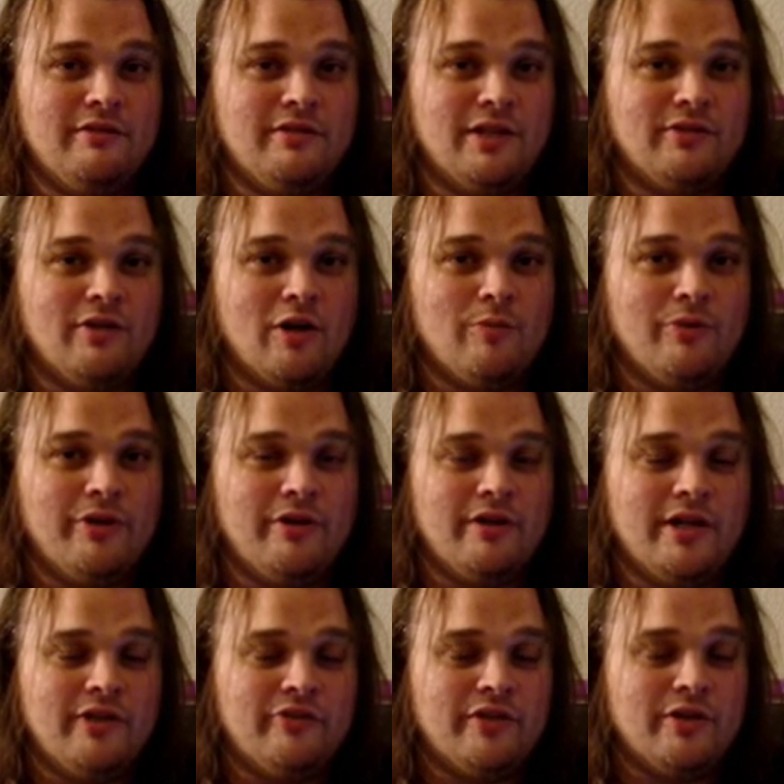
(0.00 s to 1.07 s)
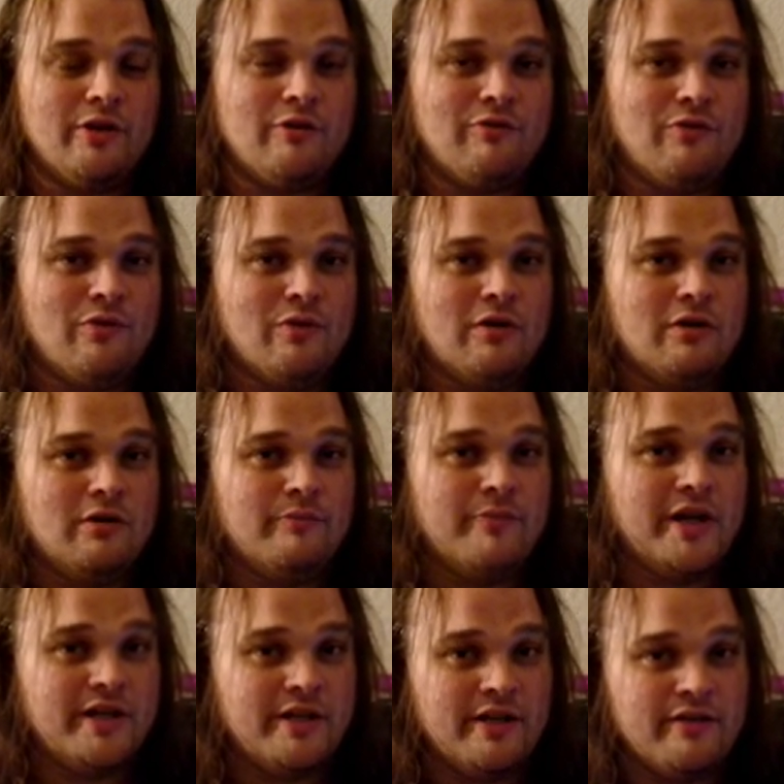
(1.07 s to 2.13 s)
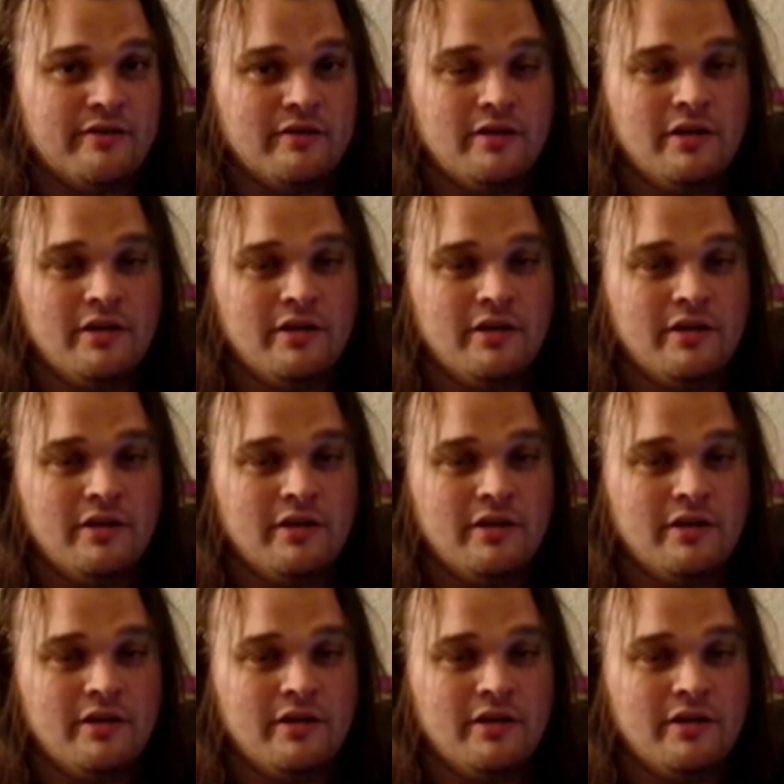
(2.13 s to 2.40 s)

guitar player and singer for Megadeth.